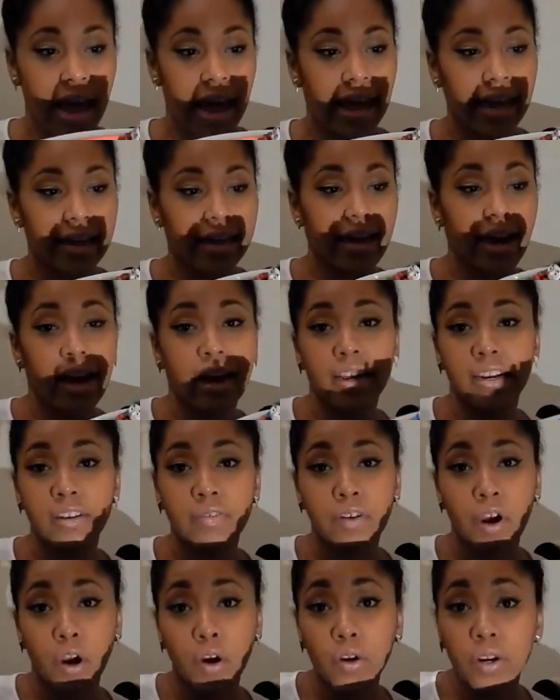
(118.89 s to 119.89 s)
It kind
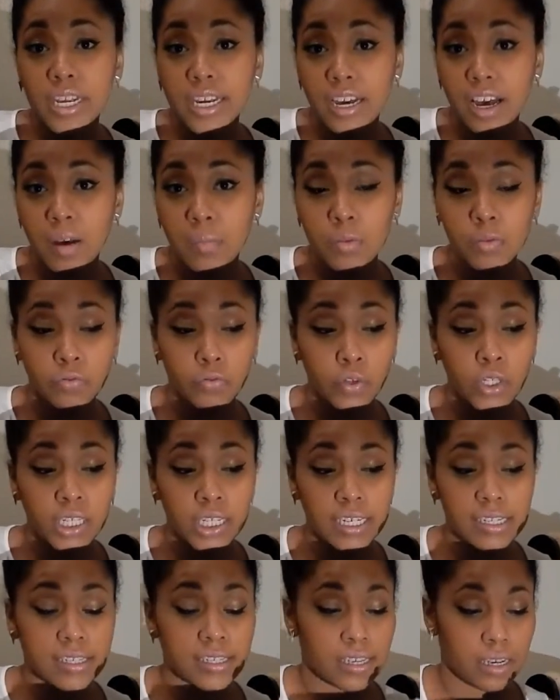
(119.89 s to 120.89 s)
of already comes
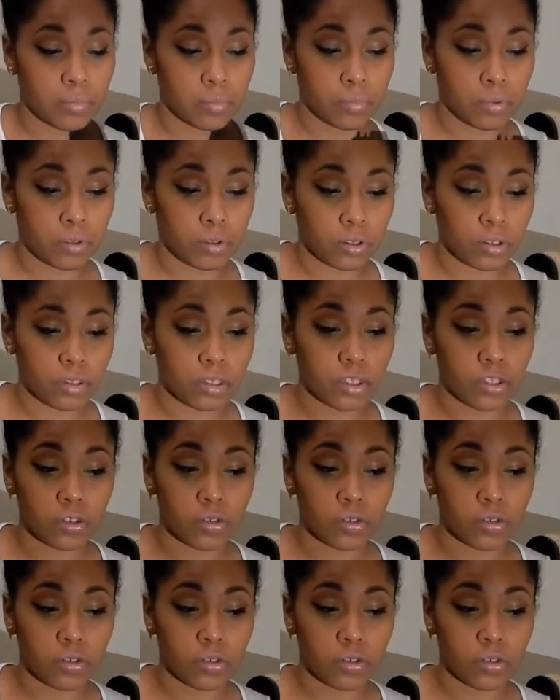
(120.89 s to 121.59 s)
fully assembled.